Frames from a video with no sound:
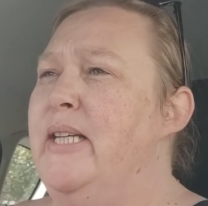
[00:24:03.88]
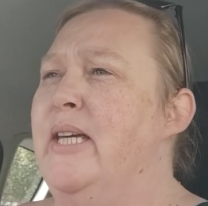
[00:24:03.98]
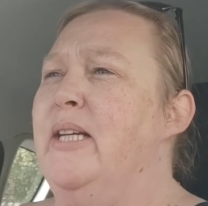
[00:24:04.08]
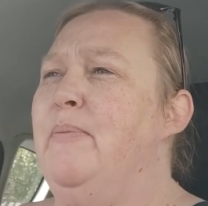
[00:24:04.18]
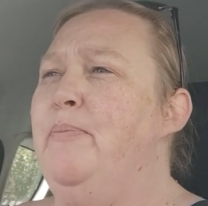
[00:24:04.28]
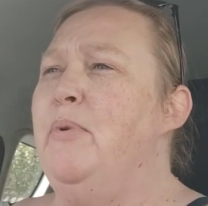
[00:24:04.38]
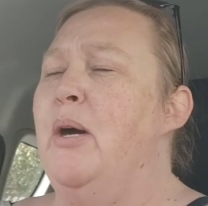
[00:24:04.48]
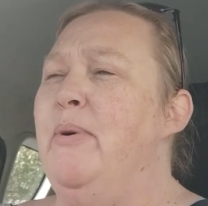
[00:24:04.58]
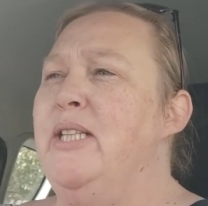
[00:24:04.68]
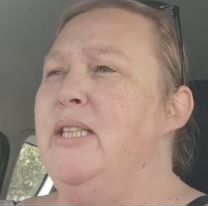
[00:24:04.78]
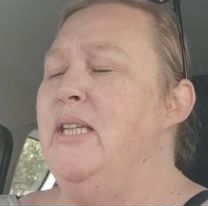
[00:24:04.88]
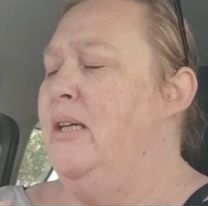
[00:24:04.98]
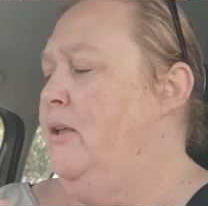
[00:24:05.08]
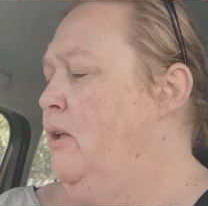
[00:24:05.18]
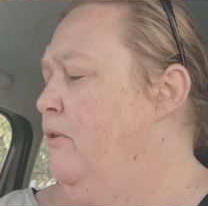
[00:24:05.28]
you that. I went to
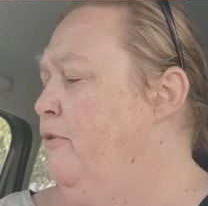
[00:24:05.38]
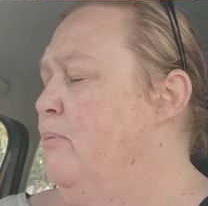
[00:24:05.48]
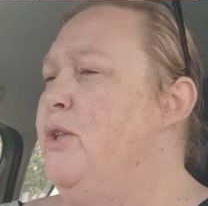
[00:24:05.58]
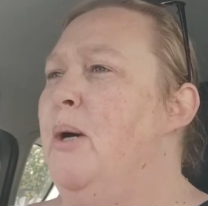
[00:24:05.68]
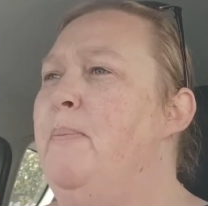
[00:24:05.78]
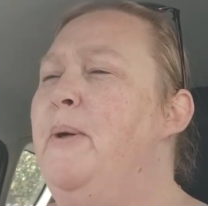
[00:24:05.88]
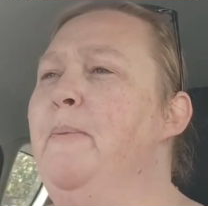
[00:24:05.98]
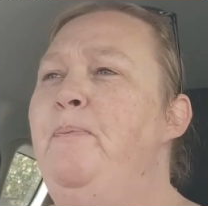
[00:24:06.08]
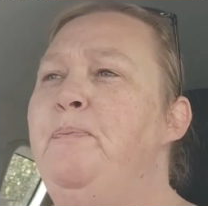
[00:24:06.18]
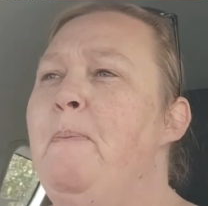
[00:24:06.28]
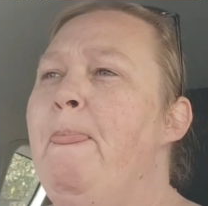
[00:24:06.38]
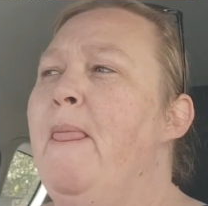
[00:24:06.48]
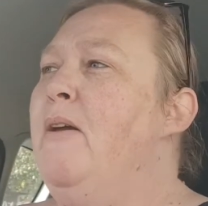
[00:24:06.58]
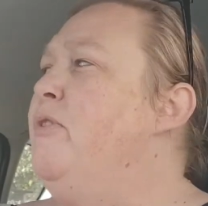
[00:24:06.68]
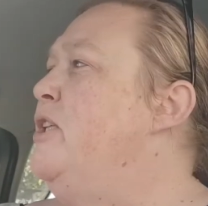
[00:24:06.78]
the uniform shop.
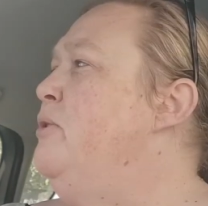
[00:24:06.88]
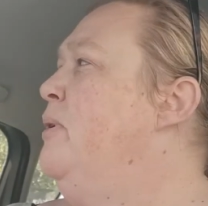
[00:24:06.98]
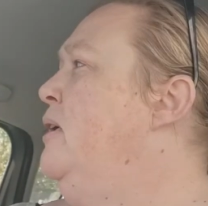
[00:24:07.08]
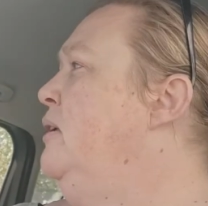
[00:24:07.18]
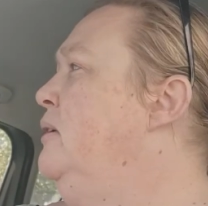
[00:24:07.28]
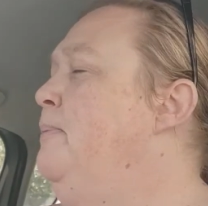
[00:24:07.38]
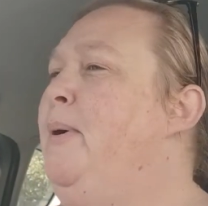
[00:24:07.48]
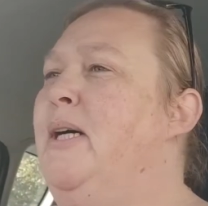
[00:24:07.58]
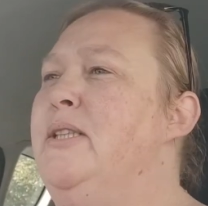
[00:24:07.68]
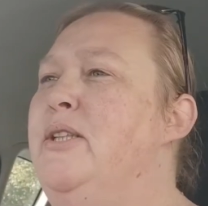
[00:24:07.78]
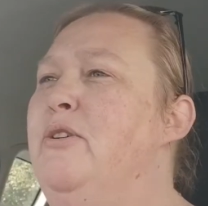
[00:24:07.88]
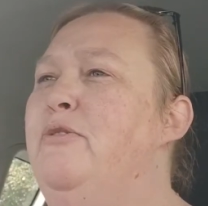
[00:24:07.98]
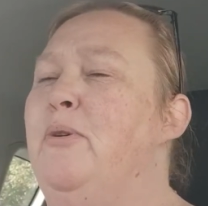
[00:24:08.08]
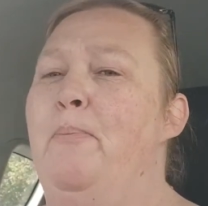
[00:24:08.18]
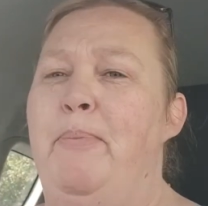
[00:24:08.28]
They do all parts of the
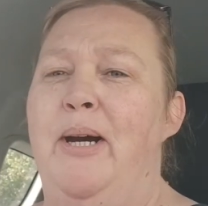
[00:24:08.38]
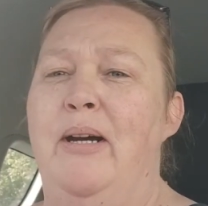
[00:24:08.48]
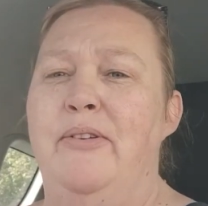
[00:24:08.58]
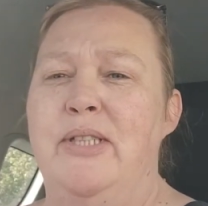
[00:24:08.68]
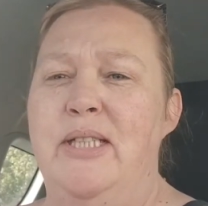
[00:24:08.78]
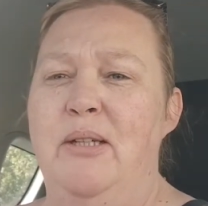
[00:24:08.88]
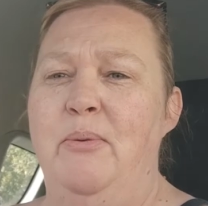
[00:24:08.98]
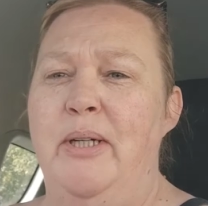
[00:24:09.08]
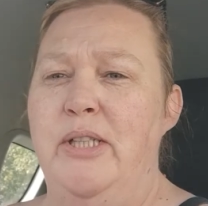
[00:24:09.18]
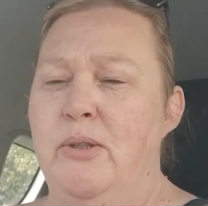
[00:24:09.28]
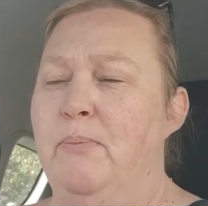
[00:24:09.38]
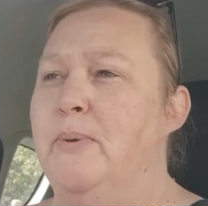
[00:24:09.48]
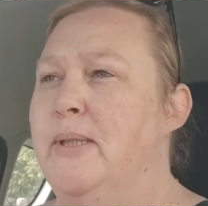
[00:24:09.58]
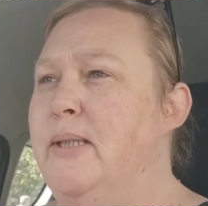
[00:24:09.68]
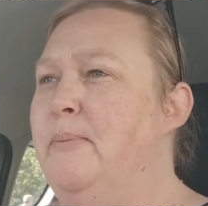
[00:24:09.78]
uniform bar the TY
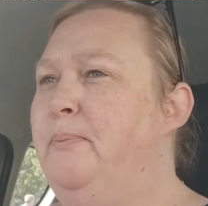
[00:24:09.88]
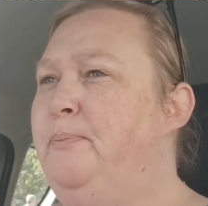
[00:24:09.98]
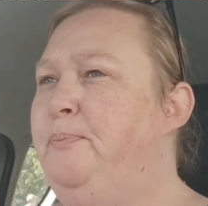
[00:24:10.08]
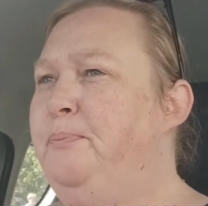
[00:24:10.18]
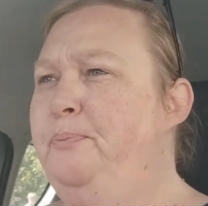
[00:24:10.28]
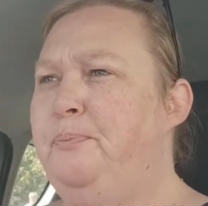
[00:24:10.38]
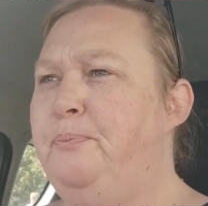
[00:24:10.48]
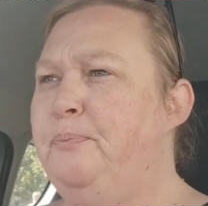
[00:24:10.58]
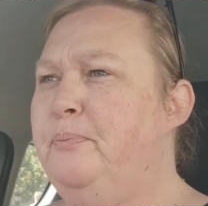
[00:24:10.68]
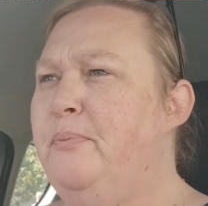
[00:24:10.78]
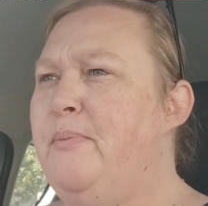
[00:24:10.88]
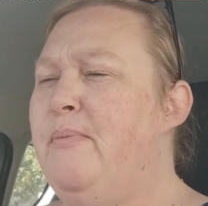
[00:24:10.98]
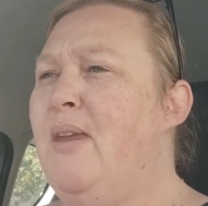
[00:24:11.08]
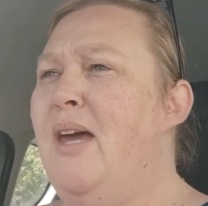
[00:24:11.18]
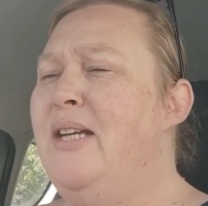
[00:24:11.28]
jumpers.
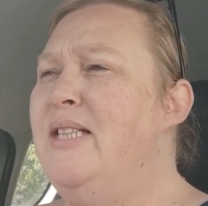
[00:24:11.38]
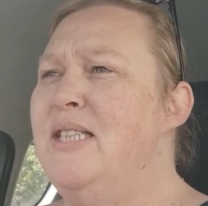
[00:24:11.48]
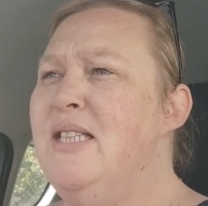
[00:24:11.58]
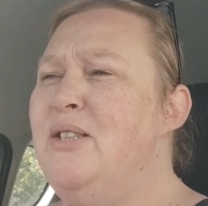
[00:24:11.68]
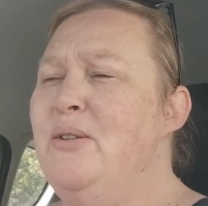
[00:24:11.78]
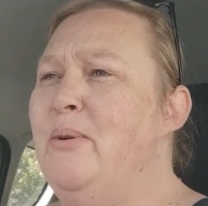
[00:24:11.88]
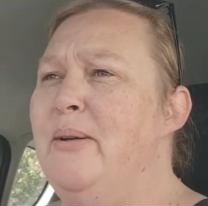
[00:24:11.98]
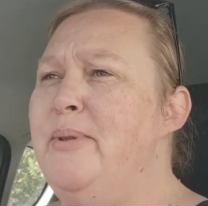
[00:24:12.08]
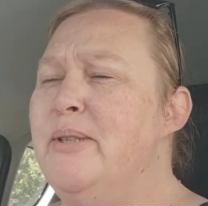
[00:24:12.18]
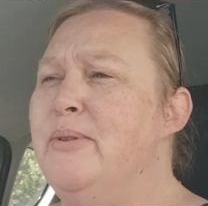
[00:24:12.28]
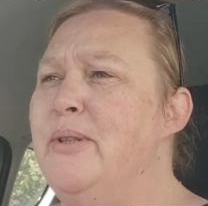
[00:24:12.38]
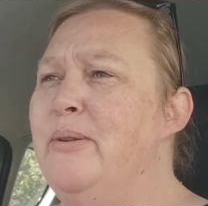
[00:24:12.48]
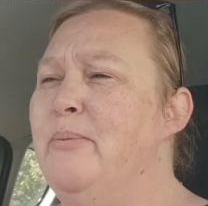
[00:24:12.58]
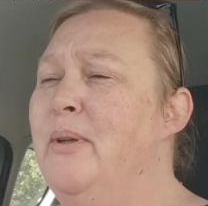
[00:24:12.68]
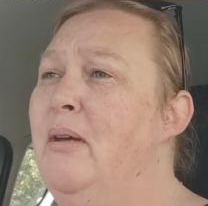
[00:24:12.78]
And he says, I don't know why we don't do them.